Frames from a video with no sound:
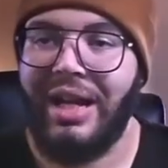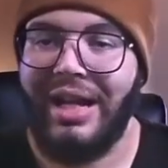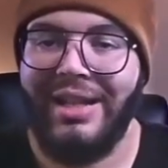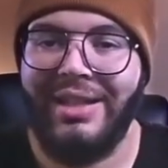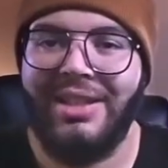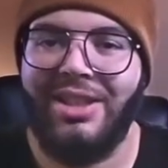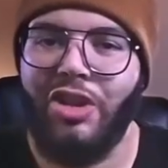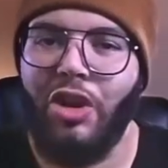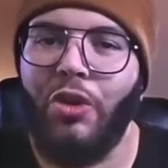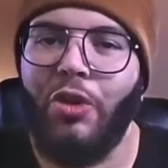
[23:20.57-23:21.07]
I
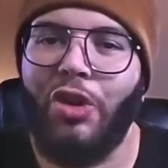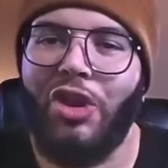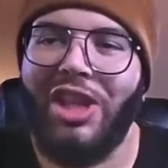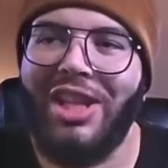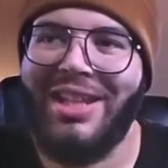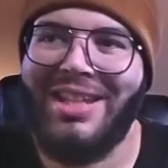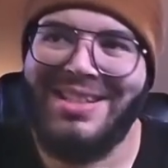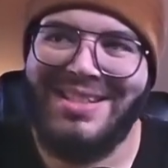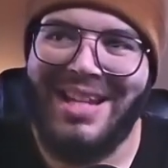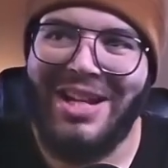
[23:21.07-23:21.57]
don't think
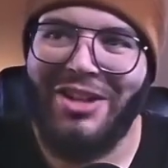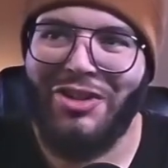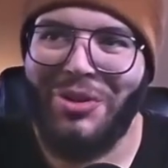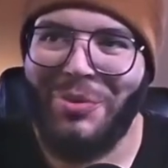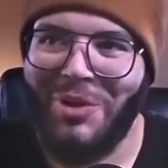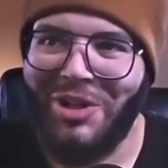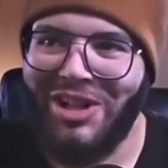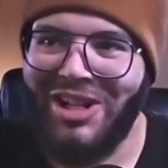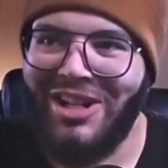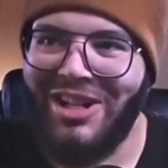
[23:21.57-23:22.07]
that's actually
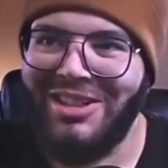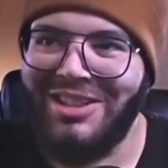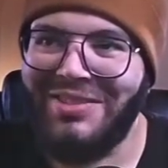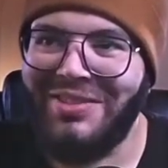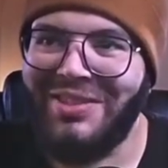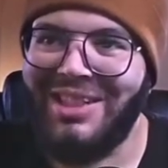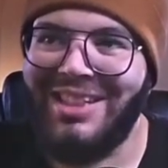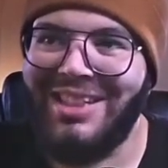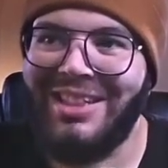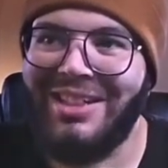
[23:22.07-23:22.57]
working. I'll leave
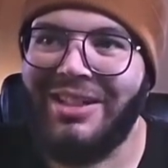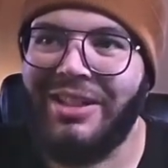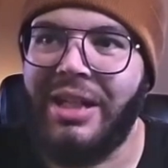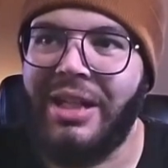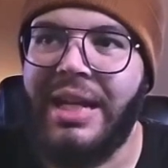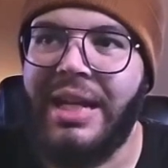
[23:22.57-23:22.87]
it in there.